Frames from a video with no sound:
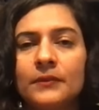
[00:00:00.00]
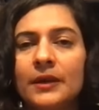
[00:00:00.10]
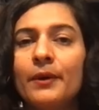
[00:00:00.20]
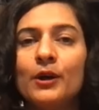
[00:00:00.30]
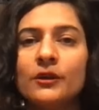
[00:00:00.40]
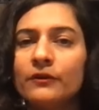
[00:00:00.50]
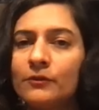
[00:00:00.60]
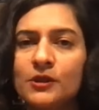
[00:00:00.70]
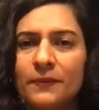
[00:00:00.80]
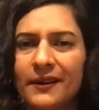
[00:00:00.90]
emerging
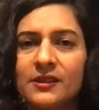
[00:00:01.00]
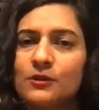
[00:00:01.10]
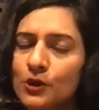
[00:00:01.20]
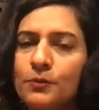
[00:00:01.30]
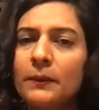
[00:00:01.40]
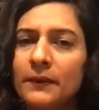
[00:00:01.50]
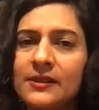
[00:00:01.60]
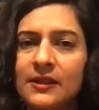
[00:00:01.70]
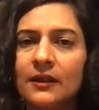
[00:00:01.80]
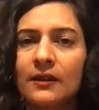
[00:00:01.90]
from spaces which people
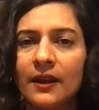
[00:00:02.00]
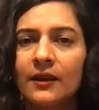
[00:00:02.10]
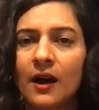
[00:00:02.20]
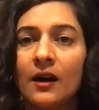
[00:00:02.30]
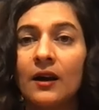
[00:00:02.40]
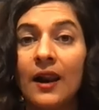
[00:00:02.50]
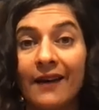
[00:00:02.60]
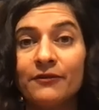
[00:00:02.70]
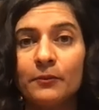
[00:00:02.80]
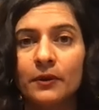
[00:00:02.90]
still think are
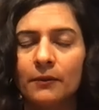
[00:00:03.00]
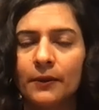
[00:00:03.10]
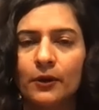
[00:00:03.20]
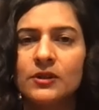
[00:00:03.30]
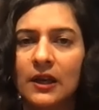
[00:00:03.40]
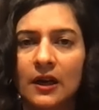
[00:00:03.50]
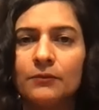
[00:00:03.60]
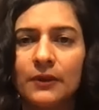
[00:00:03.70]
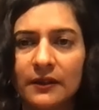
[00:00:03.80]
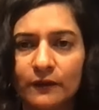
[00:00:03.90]
laughable because they can't
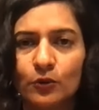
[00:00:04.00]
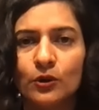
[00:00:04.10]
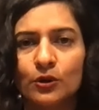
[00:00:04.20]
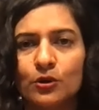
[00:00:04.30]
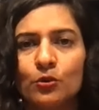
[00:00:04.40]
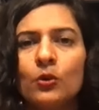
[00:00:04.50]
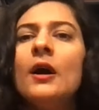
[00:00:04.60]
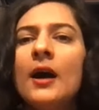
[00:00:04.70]
believe you could do